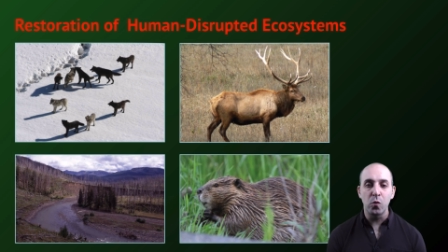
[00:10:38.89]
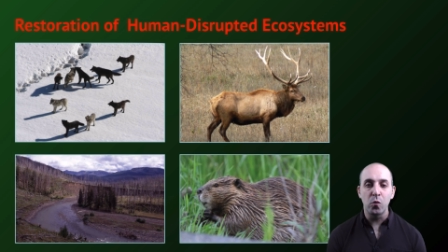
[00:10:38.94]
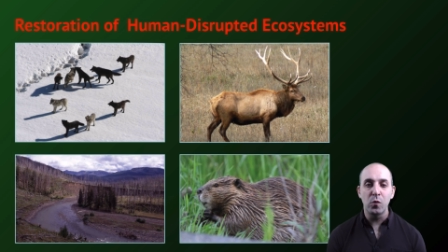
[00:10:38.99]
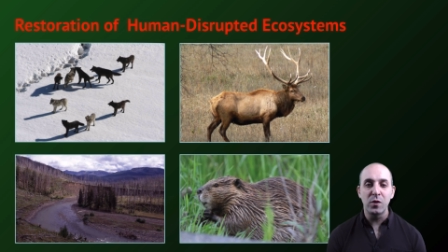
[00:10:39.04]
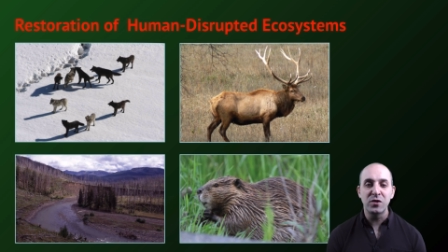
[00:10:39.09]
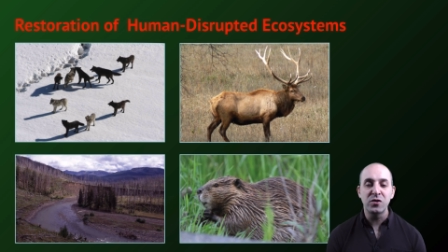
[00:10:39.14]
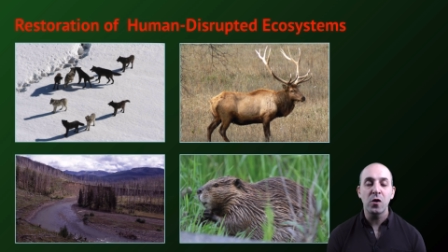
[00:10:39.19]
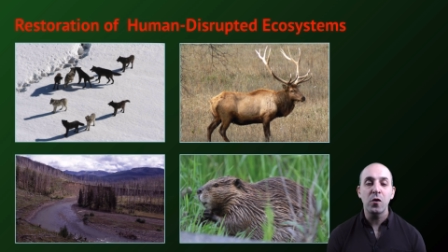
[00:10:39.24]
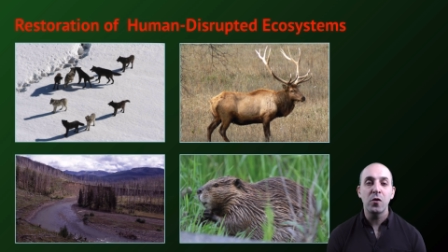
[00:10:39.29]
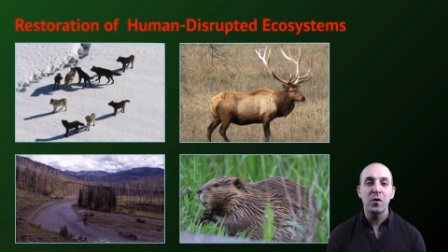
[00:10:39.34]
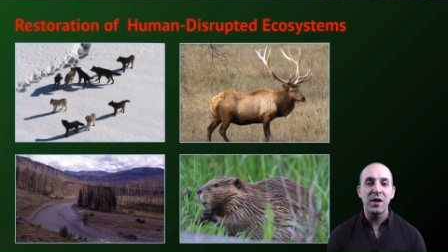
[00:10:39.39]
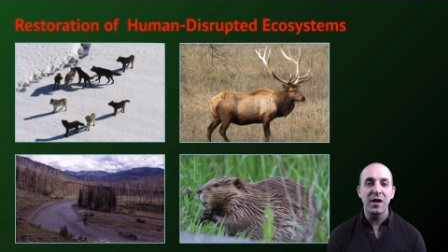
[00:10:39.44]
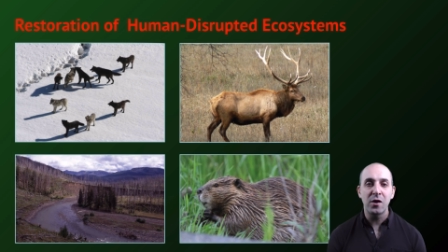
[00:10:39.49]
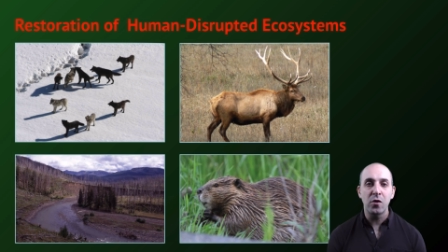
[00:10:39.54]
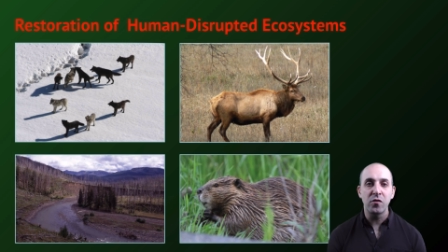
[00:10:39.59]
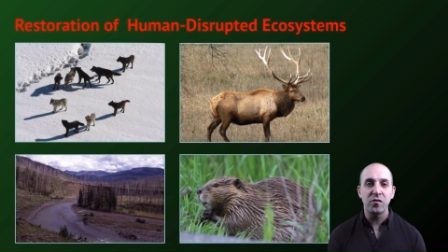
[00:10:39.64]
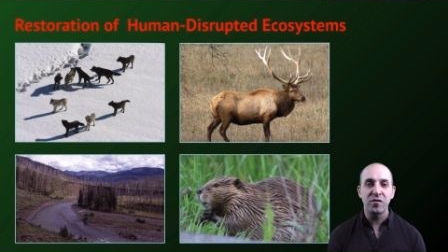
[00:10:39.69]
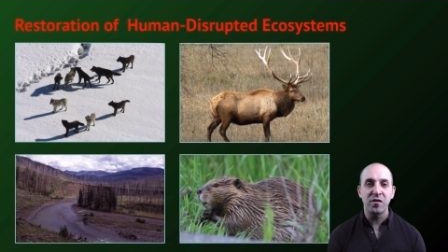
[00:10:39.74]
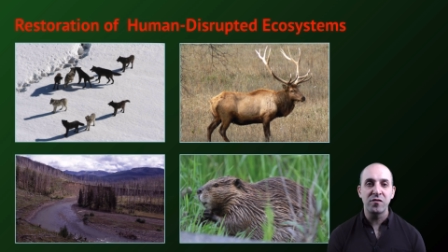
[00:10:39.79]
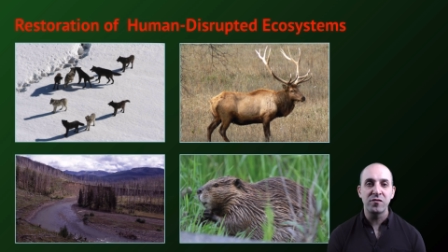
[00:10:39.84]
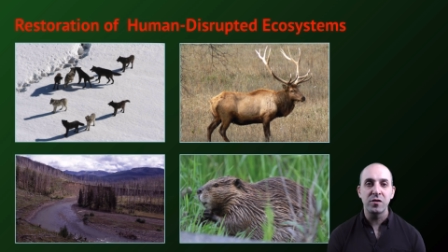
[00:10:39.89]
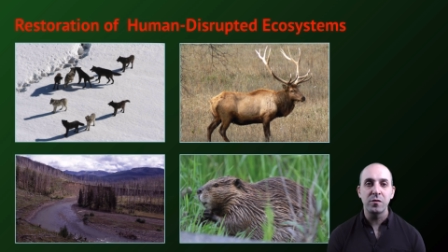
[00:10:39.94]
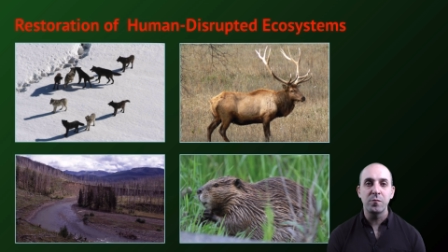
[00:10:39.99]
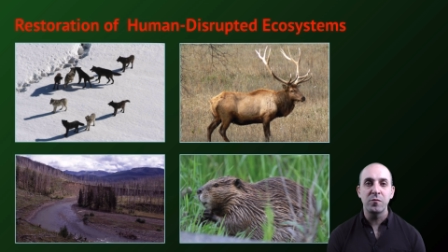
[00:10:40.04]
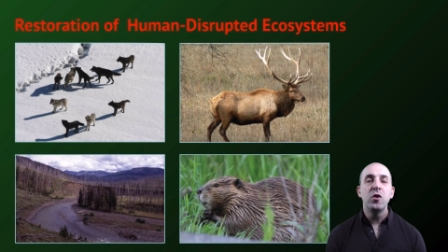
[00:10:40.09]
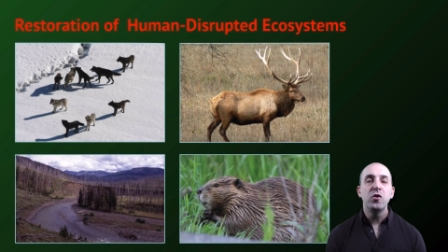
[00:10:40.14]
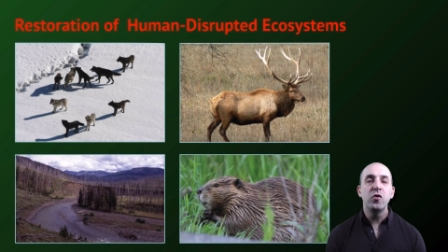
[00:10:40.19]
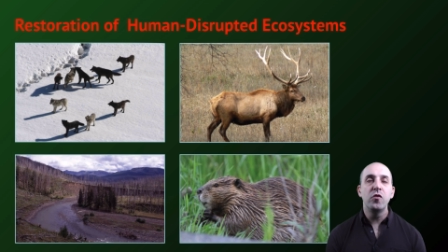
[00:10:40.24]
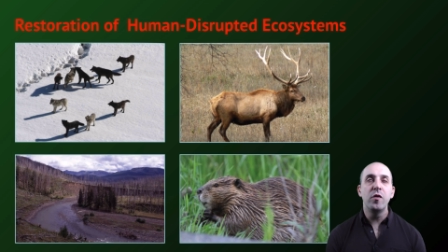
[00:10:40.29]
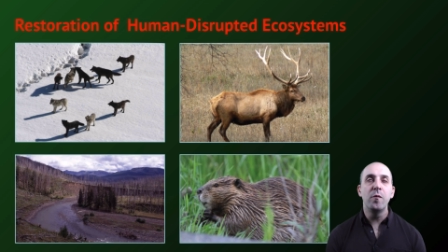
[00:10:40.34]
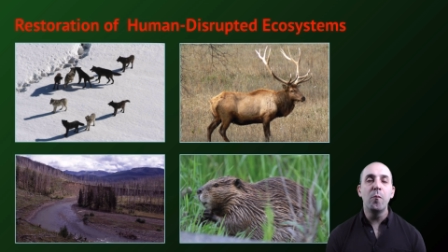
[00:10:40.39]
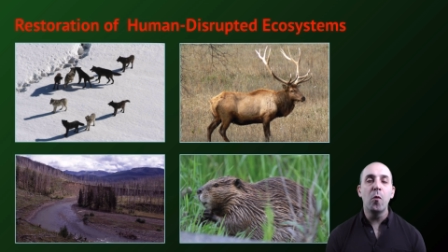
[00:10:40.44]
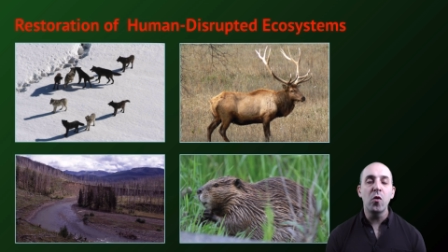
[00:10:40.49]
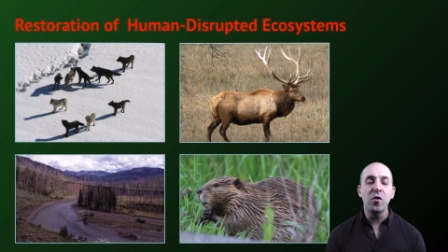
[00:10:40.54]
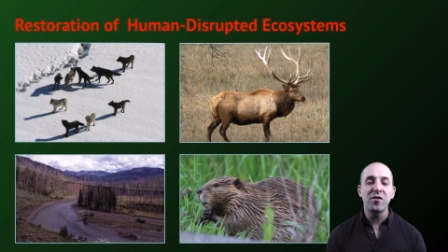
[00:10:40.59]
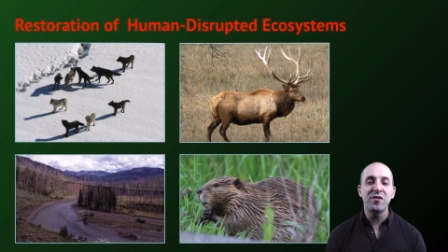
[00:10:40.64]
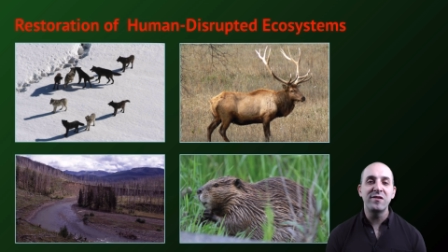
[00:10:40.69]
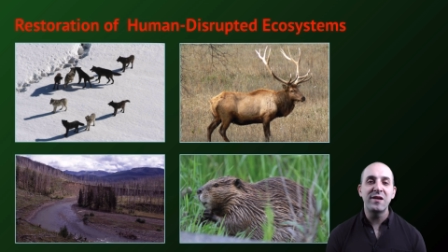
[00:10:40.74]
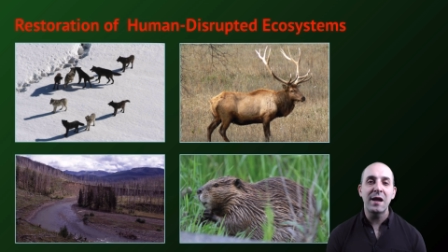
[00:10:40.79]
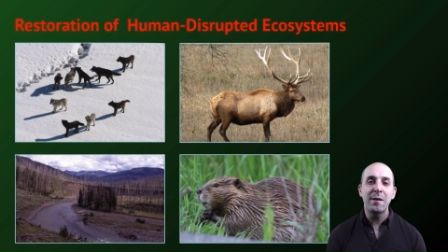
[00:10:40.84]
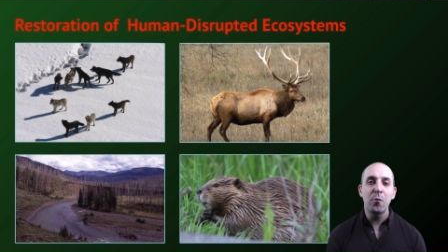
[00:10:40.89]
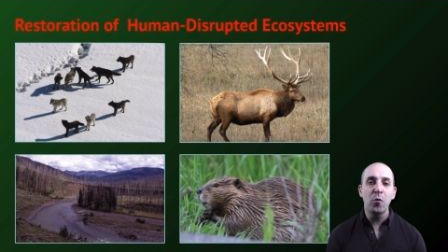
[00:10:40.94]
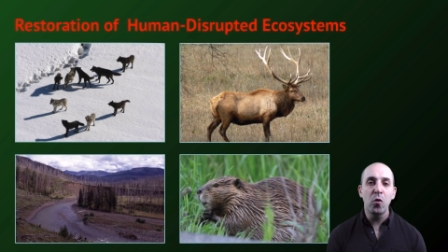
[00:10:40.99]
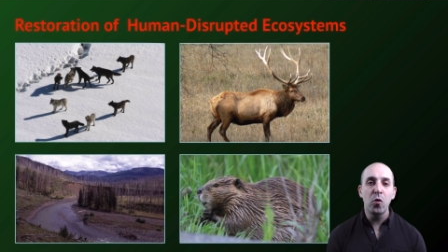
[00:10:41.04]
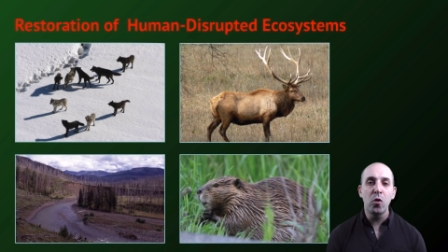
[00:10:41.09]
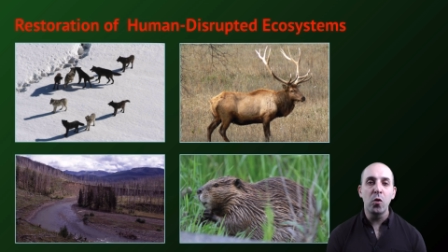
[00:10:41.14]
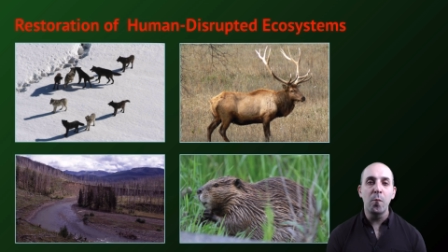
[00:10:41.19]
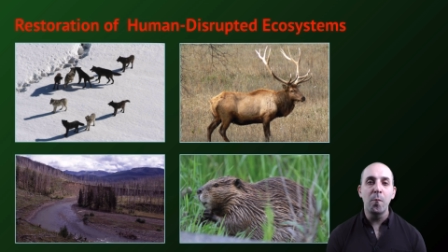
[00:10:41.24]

return ecosystems to the more stable,